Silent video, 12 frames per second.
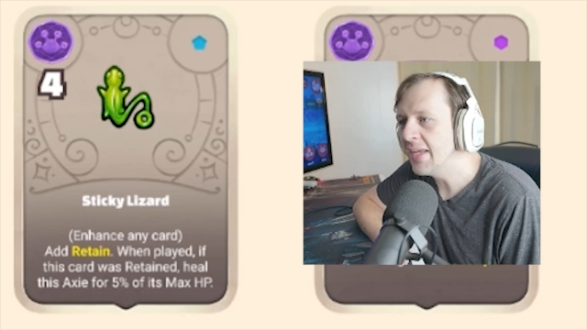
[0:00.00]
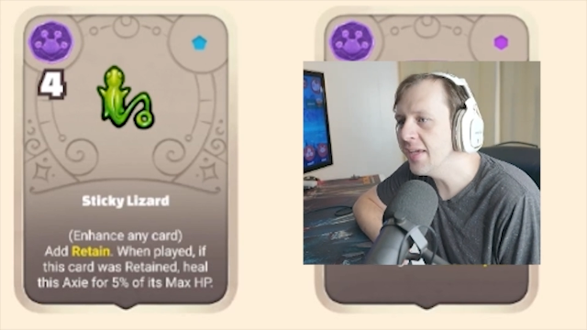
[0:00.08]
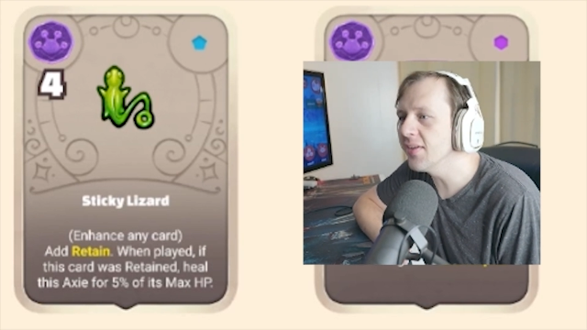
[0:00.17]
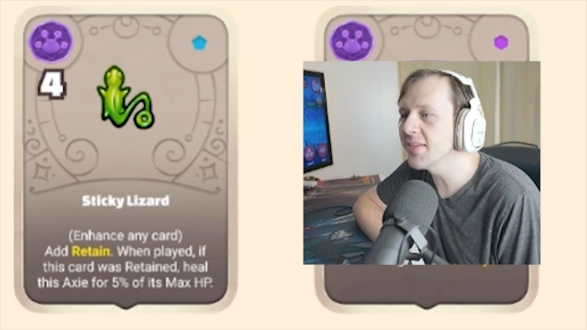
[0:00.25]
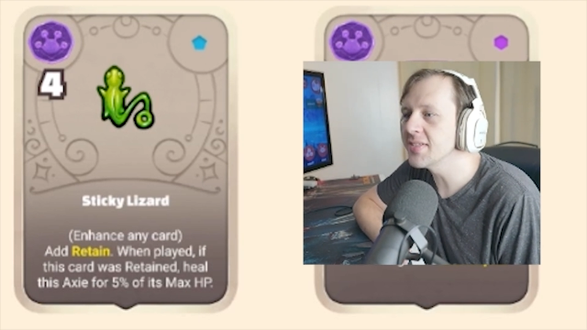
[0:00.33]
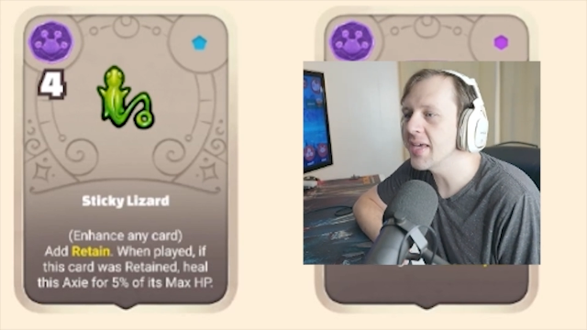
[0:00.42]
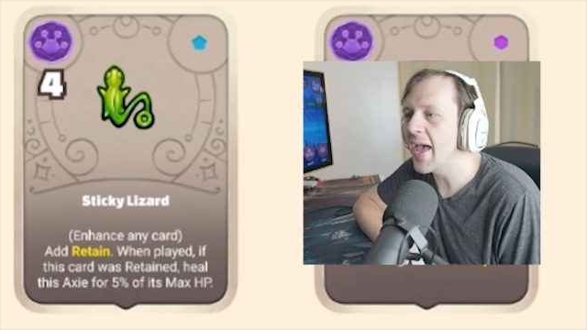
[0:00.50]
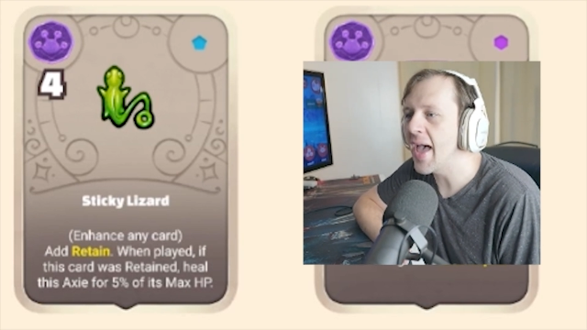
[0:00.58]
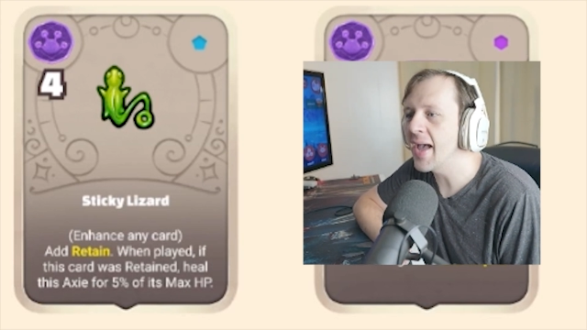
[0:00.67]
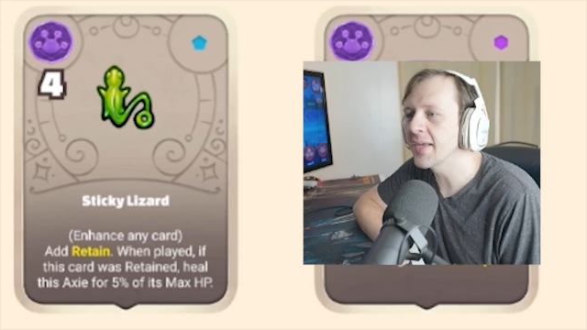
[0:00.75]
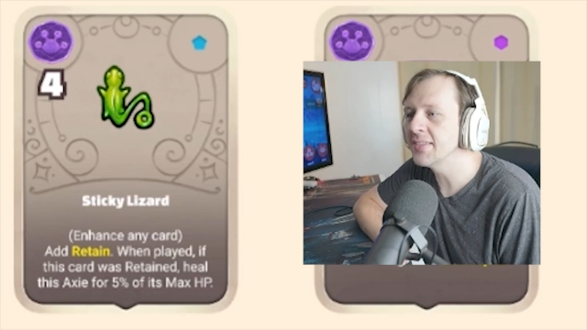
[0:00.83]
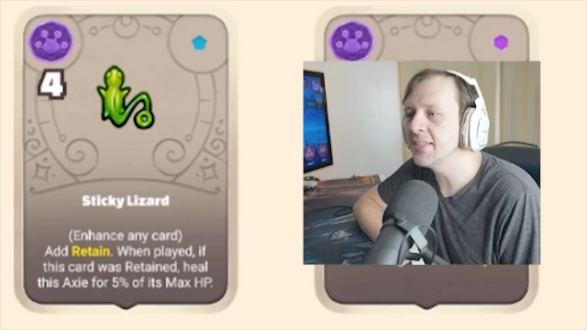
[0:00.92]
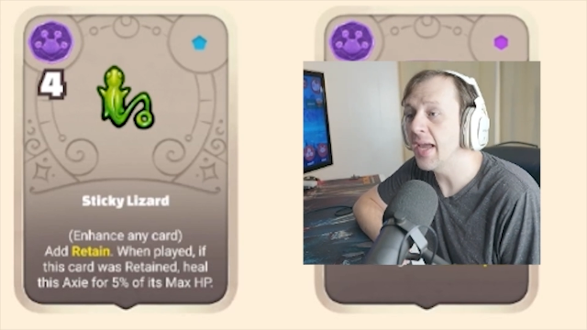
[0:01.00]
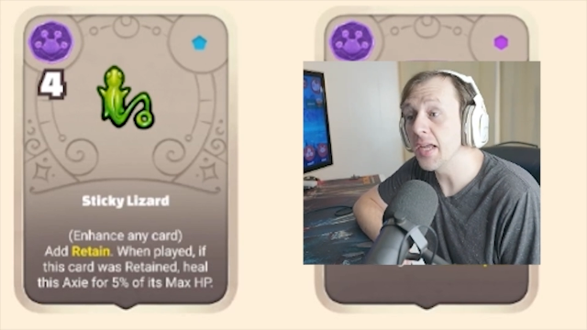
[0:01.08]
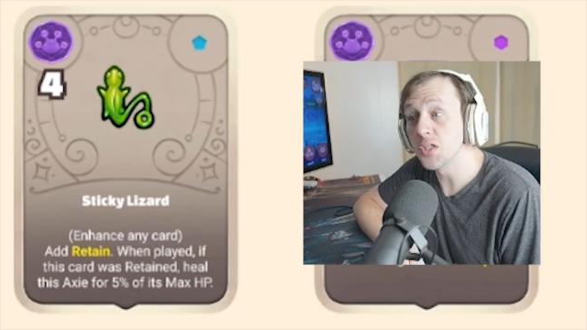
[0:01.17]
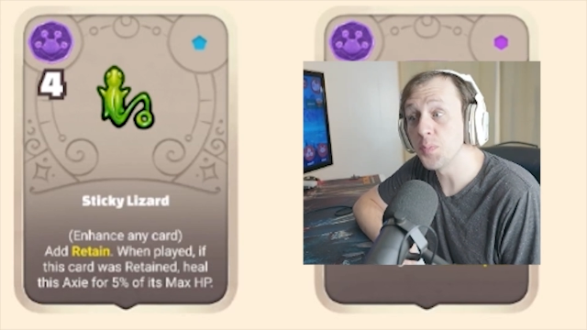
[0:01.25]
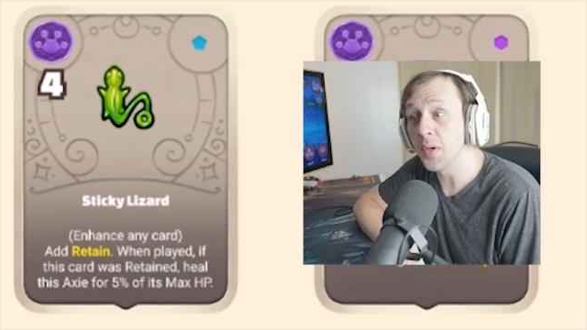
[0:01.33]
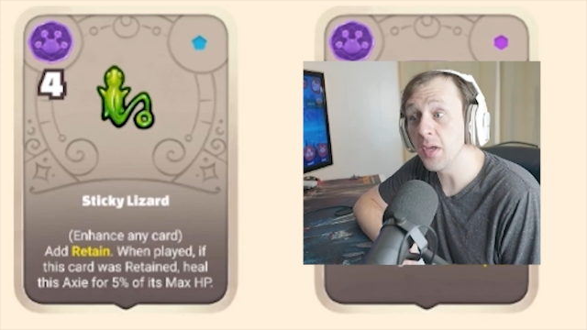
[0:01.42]
heal this Axie
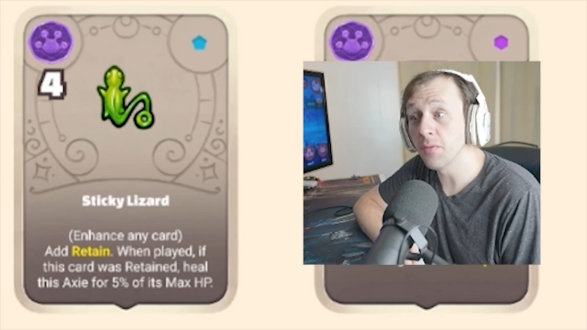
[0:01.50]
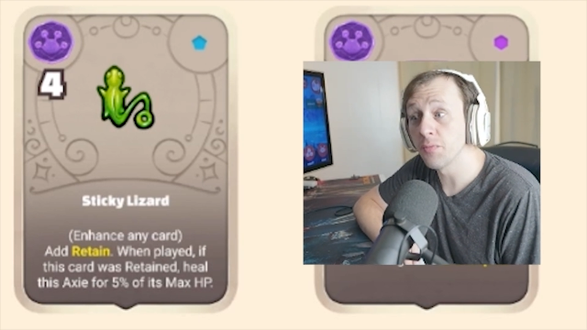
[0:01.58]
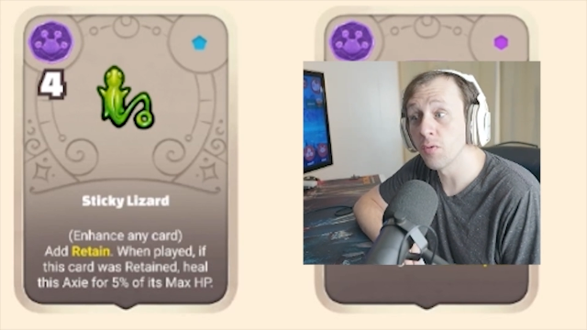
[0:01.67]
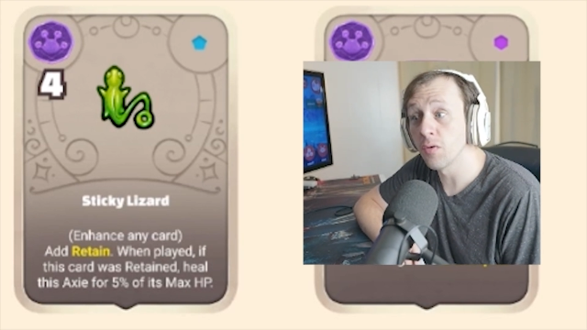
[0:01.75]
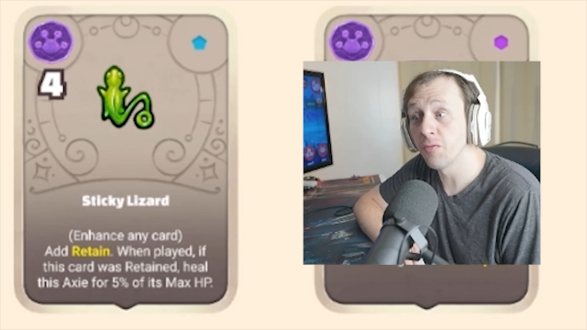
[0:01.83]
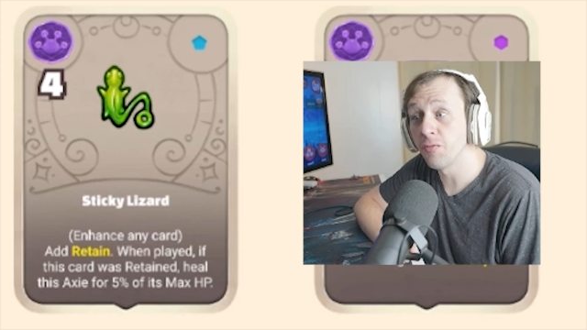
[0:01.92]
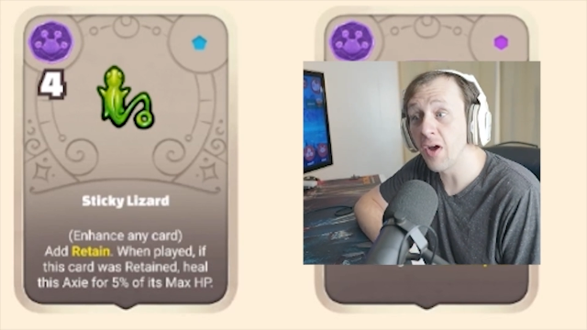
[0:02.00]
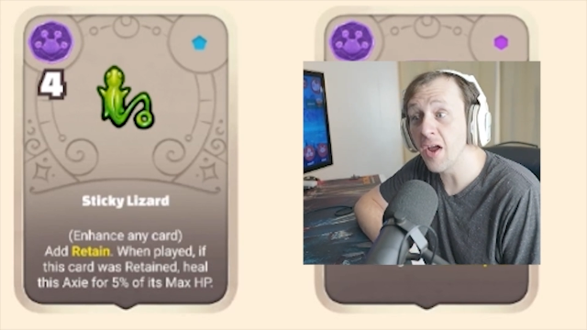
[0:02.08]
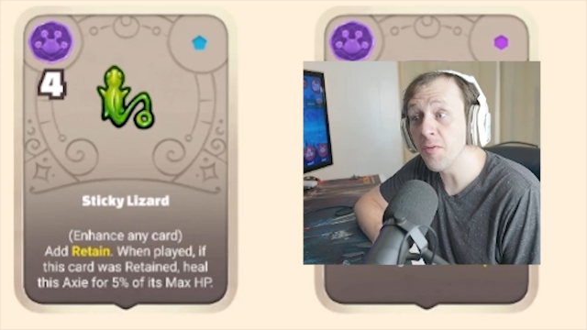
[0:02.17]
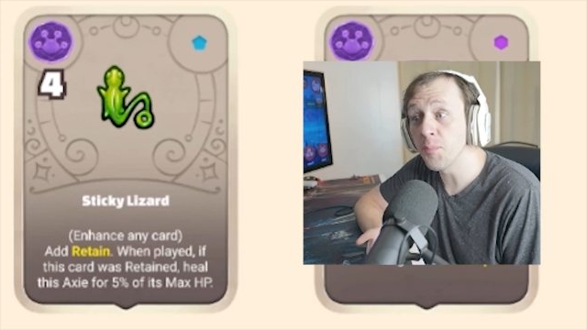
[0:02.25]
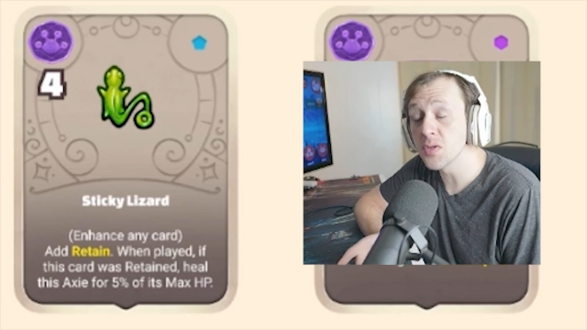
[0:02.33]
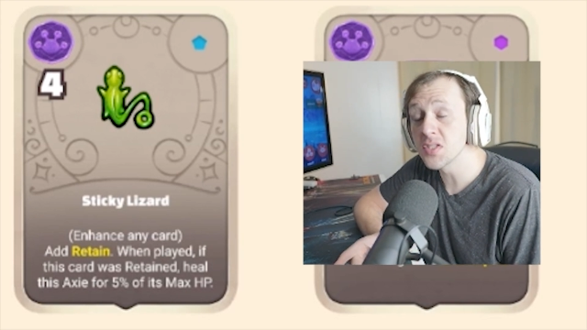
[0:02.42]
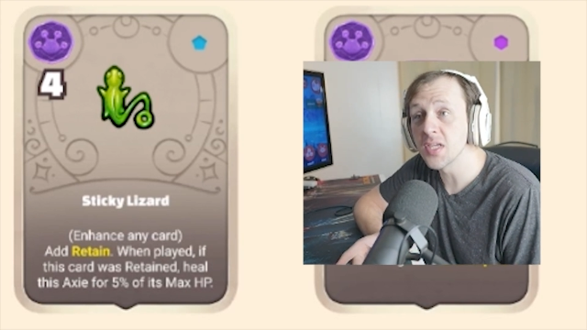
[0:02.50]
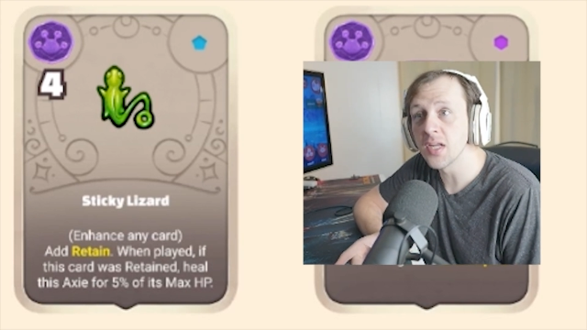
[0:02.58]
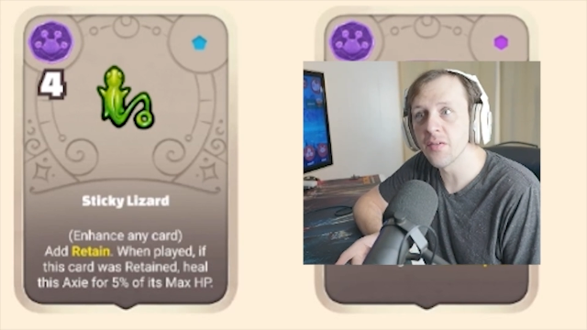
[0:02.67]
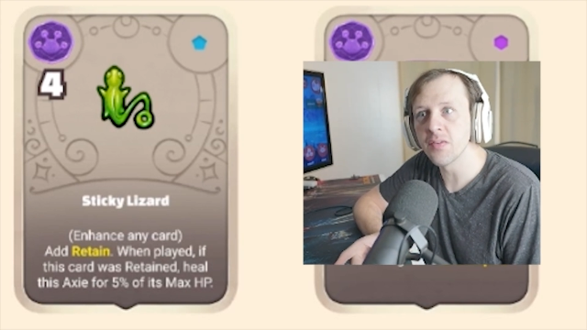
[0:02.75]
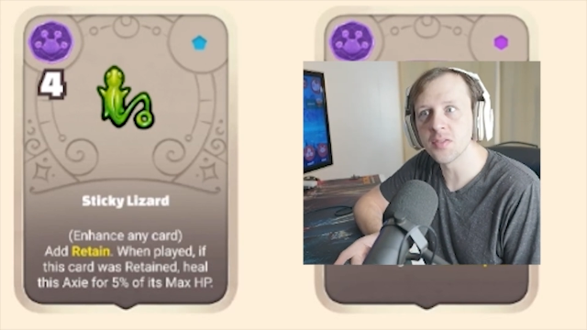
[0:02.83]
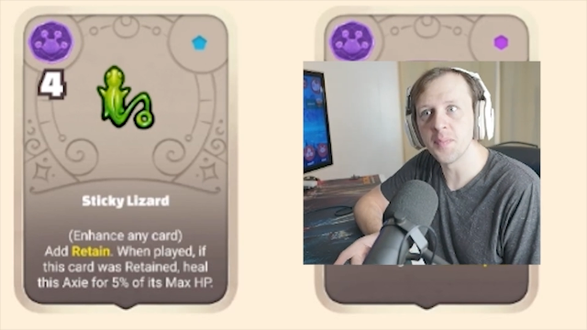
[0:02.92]
HP for 5%
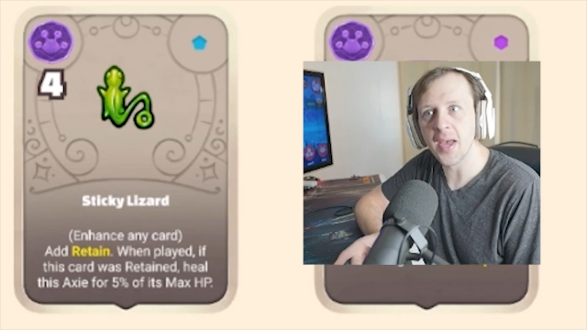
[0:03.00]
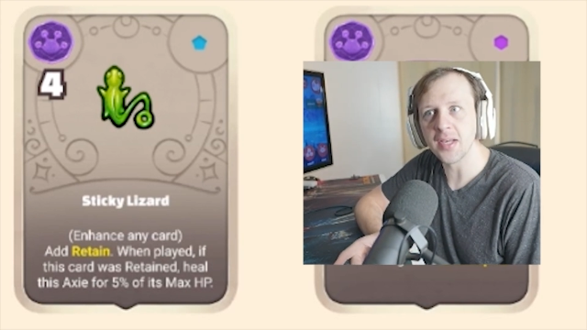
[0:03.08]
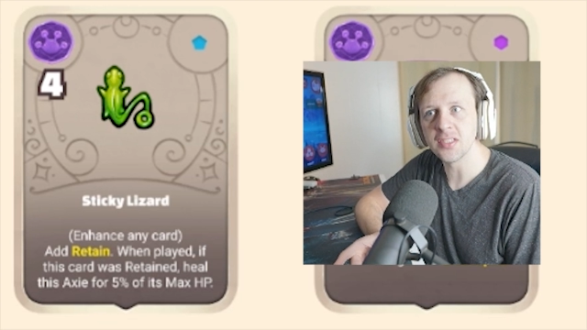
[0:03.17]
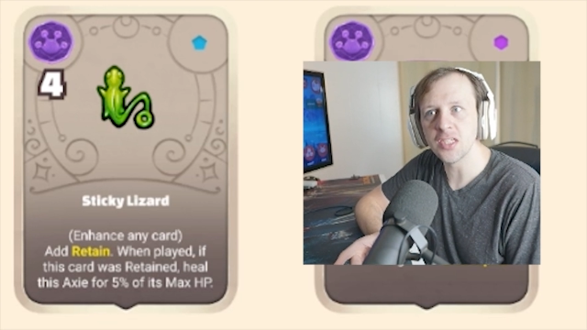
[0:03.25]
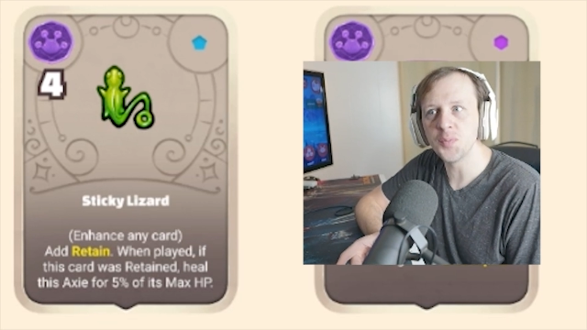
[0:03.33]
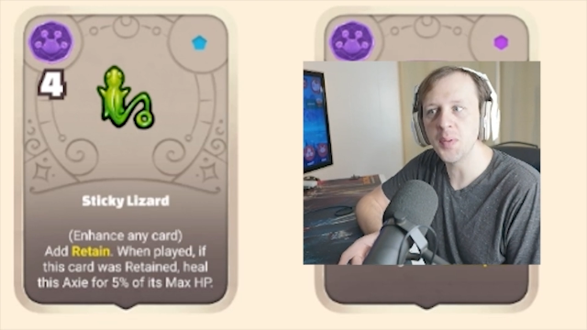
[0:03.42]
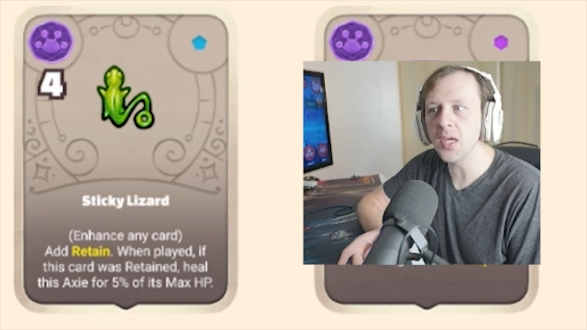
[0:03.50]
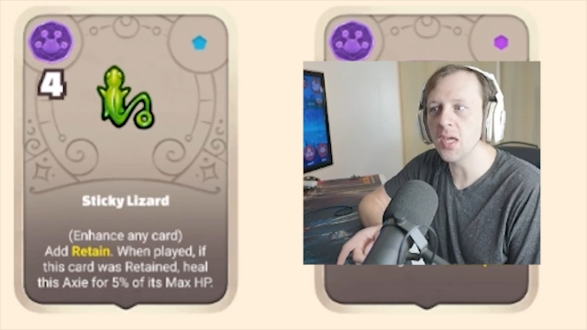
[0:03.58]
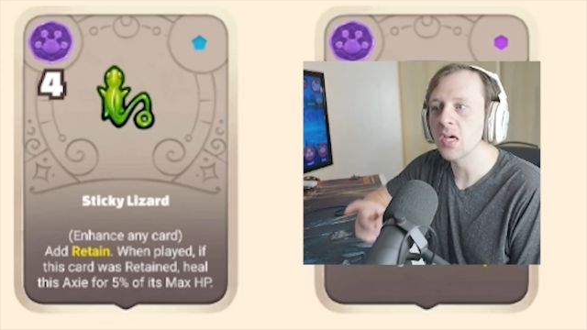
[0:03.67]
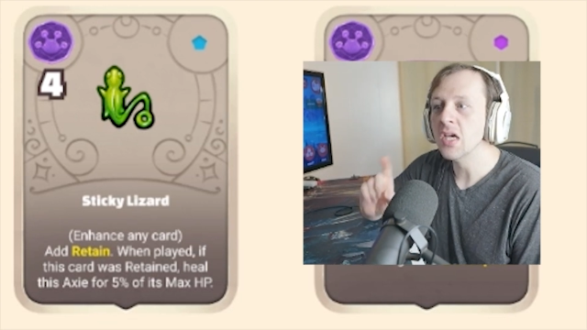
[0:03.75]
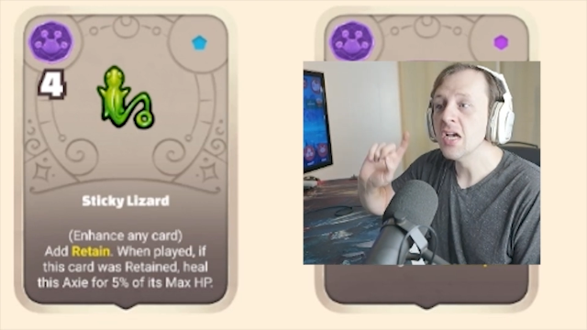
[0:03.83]
of its max HP.